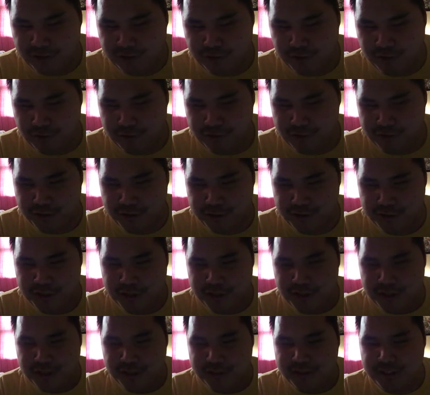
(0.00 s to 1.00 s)
quality,
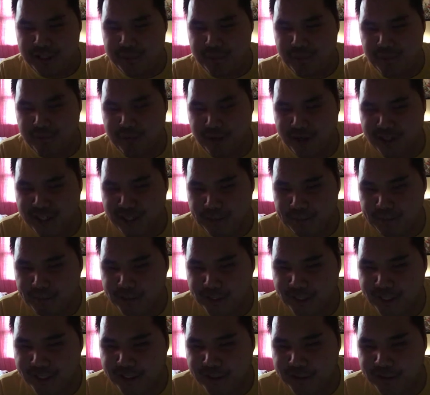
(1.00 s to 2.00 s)
and keep in mind, I'm
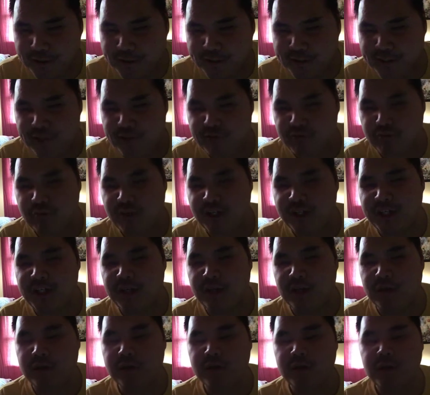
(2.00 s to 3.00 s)
playing all this right
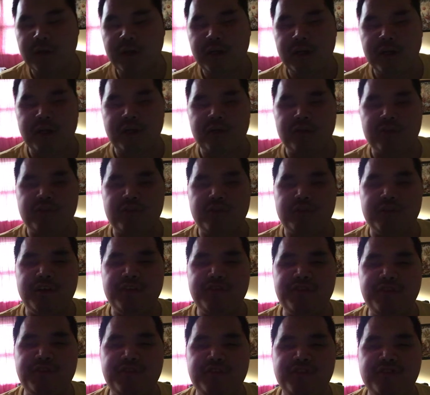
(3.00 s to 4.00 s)
here. So
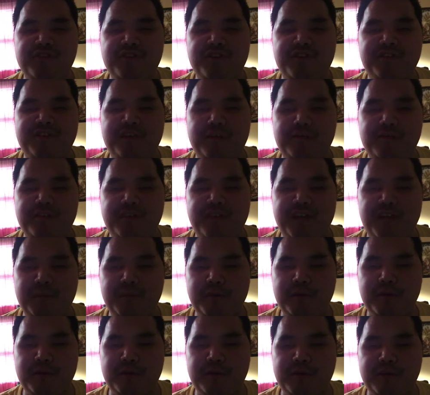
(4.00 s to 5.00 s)
this isn't just some
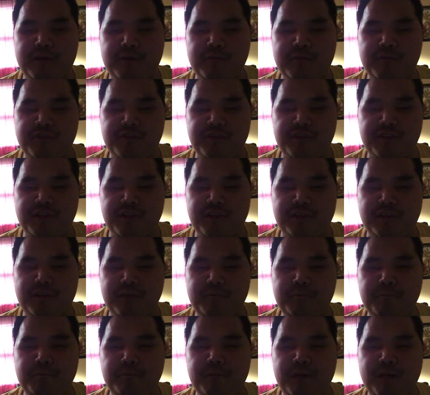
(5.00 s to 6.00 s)
demo that was in here.
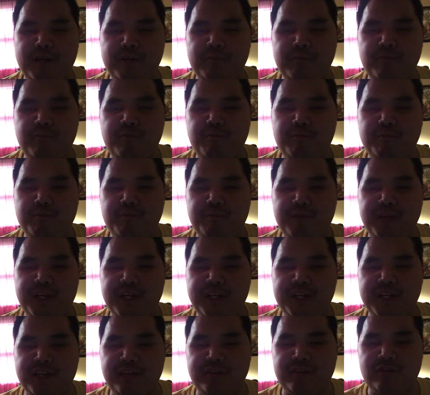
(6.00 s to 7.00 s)
I'm
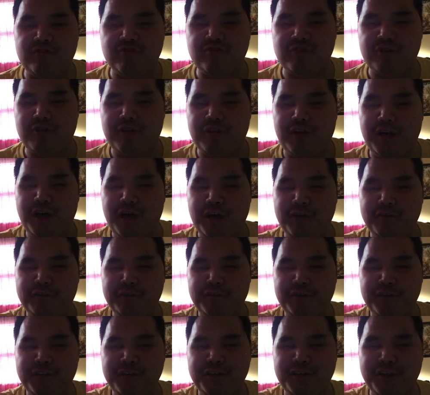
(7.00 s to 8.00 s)
playing it to show
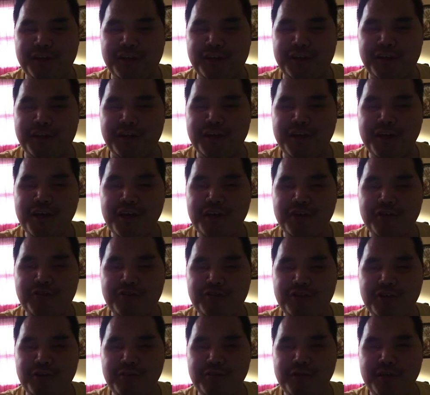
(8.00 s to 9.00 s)
off.
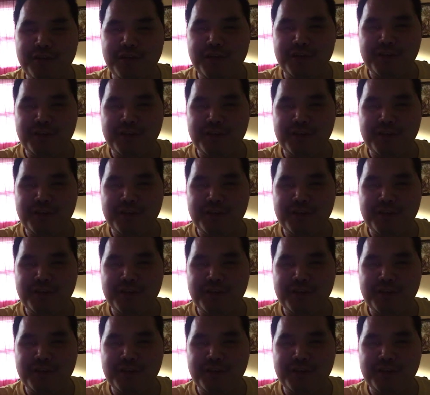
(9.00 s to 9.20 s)
So